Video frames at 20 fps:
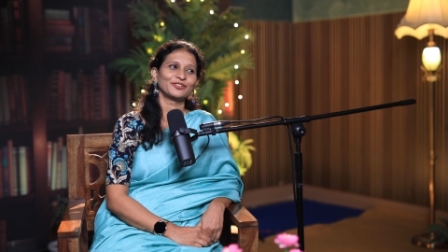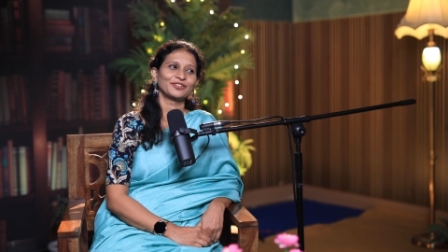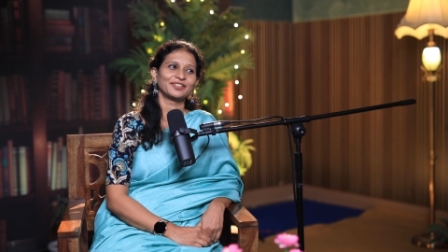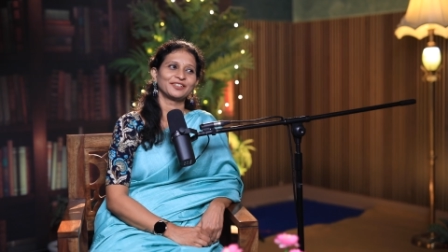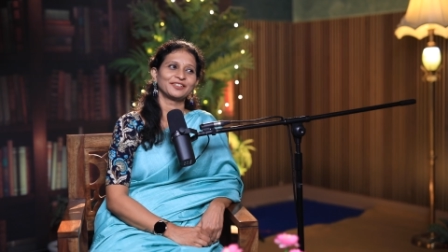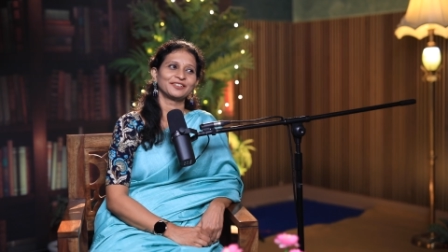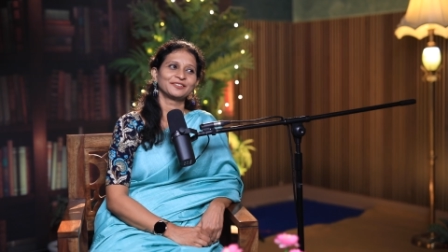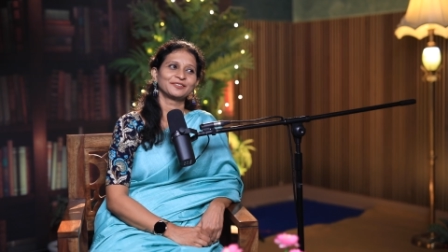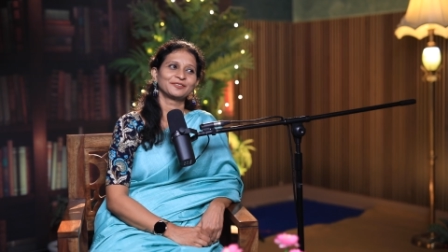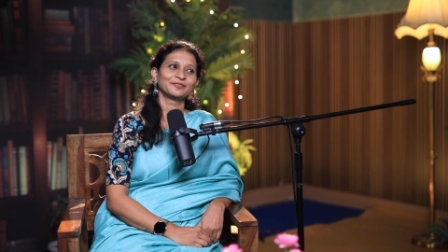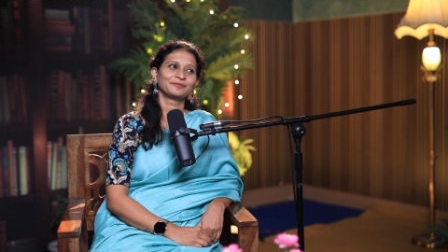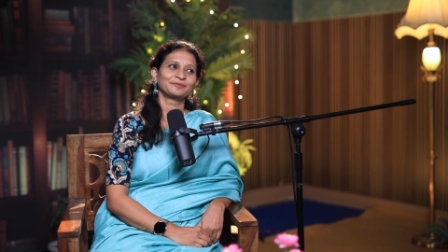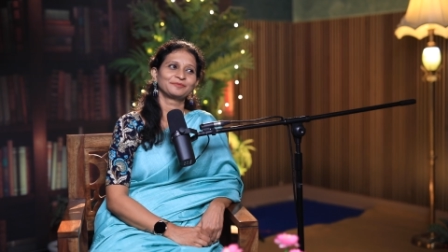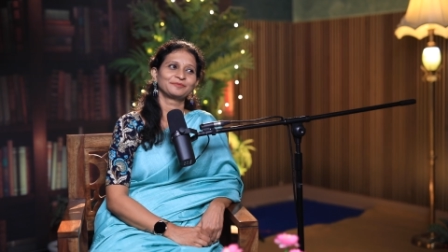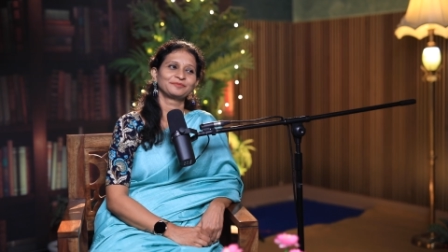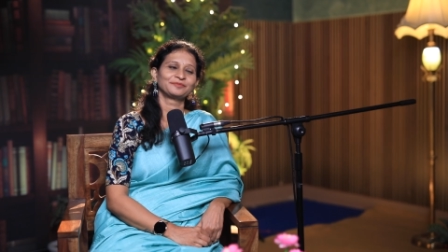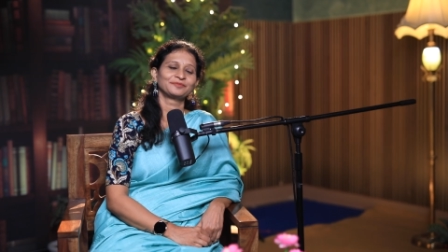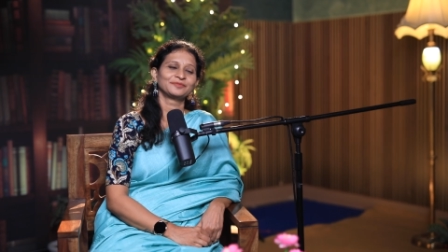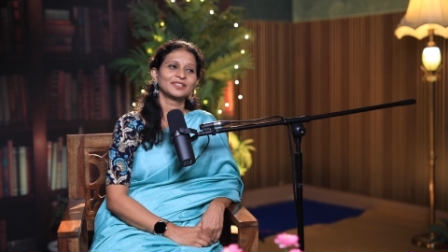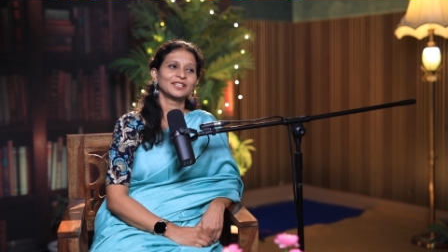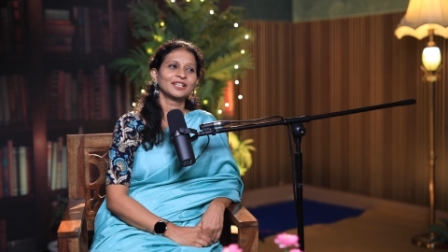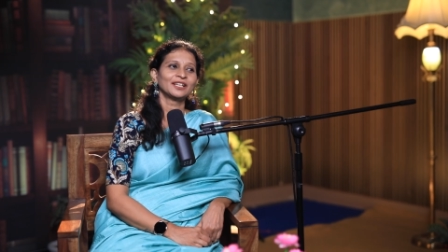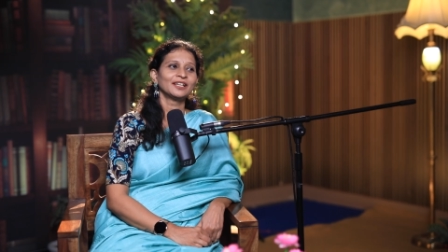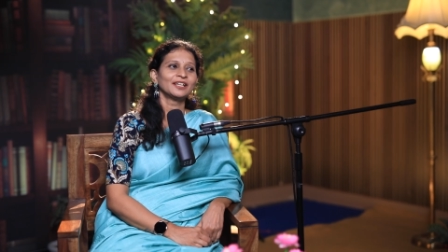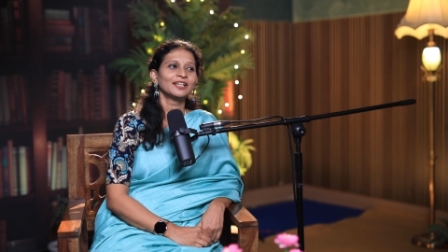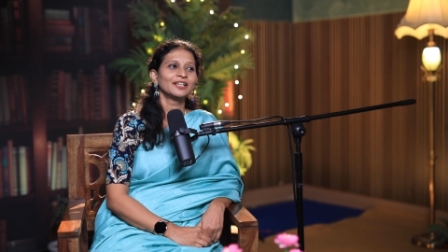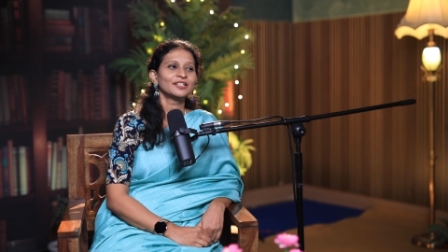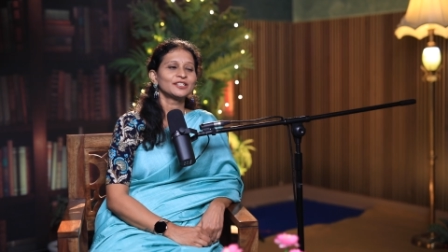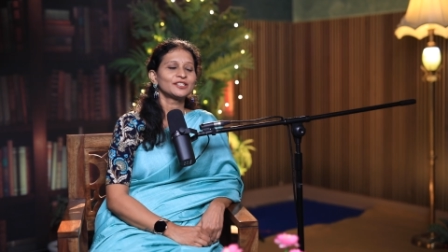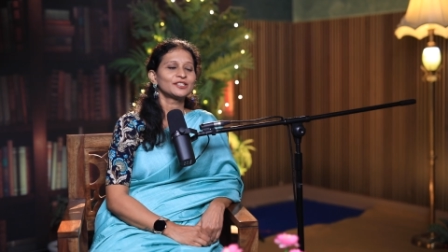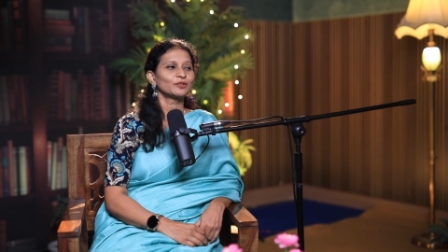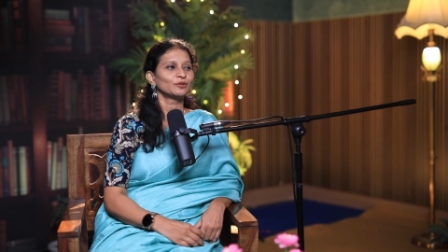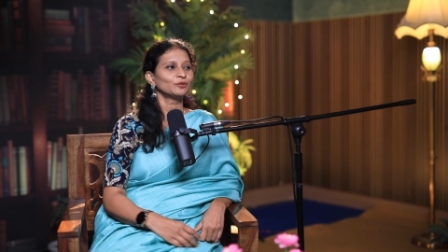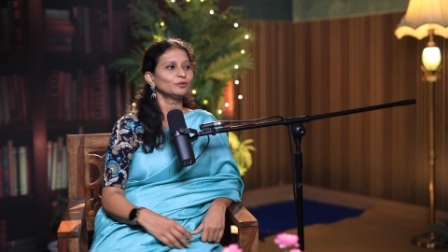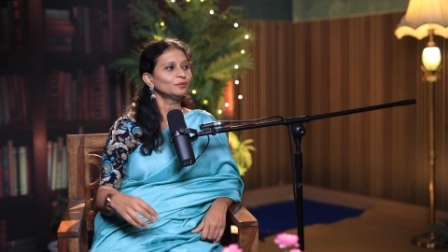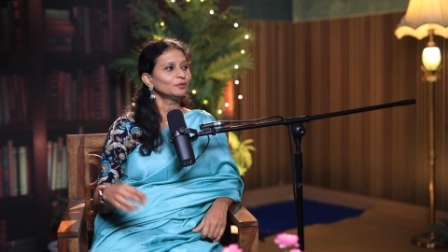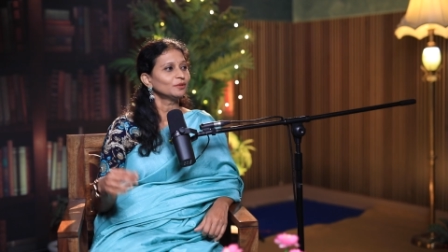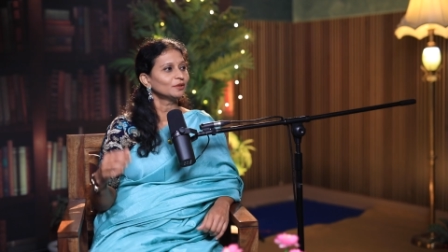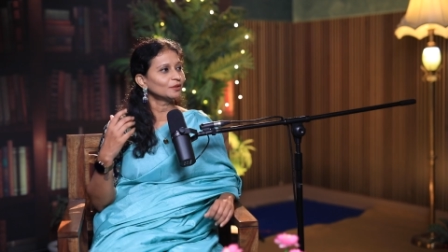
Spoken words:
Okay. So,